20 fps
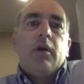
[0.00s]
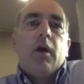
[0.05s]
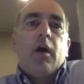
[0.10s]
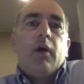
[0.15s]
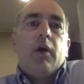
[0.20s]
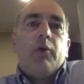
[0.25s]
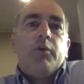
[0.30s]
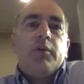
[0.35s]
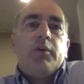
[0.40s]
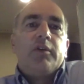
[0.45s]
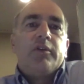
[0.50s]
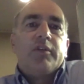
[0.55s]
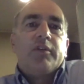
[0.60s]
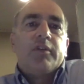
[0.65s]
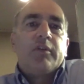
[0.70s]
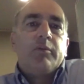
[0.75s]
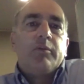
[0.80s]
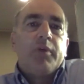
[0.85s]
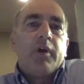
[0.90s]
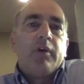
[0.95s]
which is a
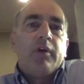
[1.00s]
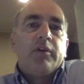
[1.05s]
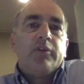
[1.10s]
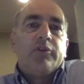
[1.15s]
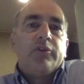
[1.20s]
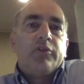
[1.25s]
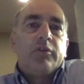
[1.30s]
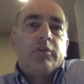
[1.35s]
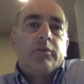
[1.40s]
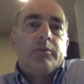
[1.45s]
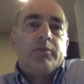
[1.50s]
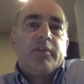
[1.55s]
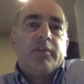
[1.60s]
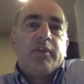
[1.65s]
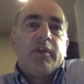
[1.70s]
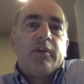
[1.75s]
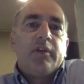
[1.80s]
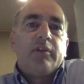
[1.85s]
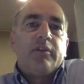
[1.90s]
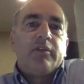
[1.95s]
compelling
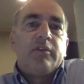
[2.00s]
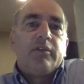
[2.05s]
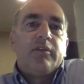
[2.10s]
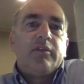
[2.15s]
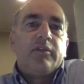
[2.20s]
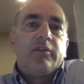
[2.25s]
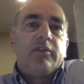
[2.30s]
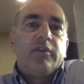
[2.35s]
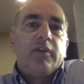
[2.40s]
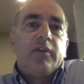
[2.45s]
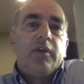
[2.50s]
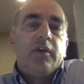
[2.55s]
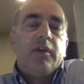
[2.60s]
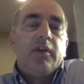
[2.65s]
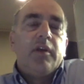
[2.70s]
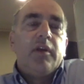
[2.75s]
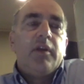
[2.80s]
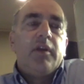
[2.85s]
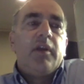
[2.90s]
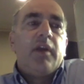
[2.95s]
circumstances
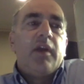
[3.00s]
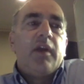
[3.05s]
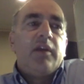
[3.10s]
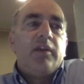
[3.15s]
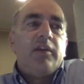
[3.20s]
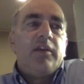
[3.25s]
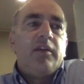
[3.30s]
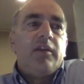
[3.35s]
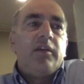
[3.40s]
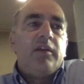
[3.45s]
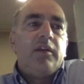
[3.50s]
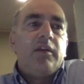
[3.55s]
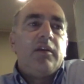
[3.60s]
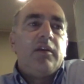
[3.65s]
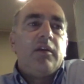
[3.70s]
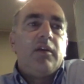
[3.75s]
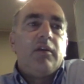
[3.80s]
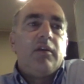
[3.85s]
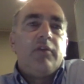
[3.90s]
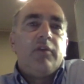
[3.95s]

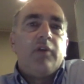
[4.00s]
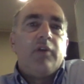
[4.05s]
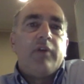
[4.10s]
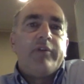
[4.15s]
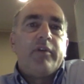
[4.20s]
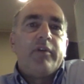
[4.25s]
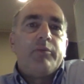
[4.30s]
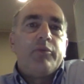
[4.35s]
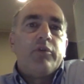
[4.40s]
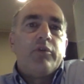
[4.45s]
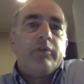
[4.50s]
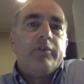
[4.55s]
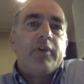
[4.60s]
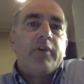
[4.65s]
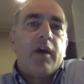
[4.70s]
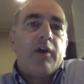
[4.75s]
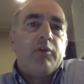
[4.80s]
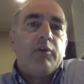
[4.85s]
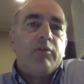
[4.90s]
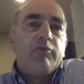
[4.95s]
EAD if you have an approved
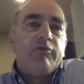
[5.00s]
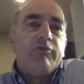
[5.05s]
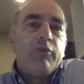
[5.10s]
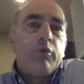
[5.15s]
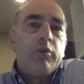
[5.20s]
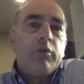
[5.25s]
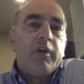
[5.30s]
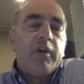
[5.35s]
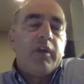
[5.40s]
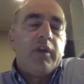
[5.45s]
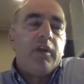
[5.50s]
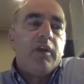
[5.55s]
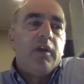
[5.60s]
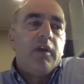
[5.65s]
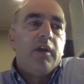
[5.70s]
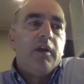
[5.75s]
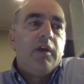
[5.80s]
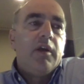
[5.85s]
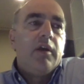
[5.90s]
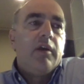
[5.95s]
I-140.
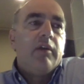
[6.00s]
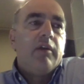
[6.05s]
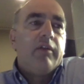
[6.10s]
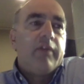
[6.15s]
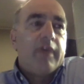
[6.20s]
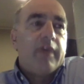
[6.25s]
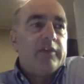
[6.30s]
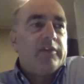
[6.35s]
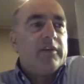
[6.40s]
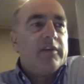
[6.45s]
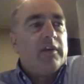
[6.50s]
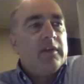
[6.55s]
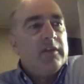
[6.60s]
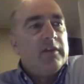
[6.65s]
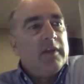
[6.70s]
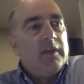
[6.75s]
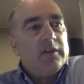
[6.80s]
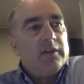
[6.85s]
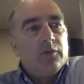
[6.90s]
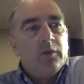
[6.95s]
That's in
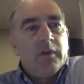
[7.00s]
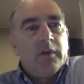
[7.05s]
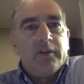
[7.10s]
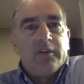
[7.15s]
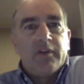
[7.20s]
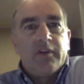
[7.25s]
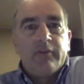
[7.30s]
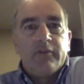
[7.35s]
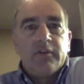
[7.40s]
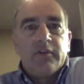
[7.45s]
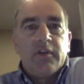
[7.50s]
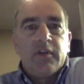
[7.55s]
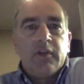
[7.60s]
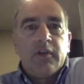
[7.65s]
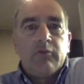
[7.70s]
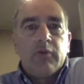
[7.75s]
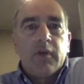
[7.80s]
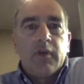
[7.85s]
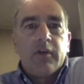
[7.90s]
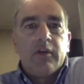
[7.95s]
the
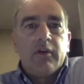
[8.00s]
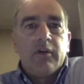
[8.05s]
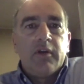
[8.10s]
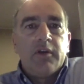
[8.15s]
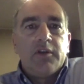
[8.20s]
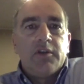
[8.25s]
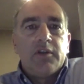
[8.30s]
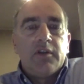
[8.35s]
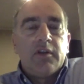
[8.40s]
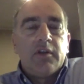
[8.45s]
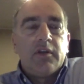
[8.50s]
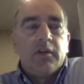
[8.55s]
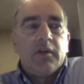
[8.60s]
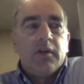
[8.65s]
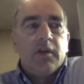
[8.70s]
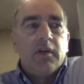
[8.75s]
2017 regulation.